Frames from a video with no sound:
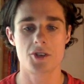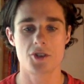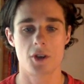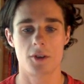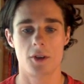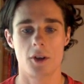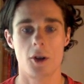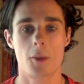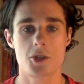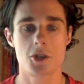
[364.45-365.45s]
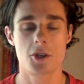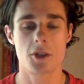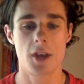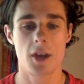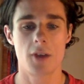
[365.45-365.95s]
So, an opportunity
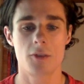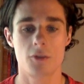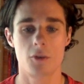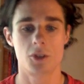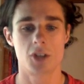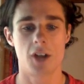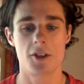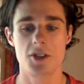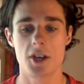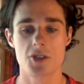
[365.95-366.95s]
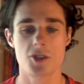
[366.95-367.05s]
there for Charlie Dean.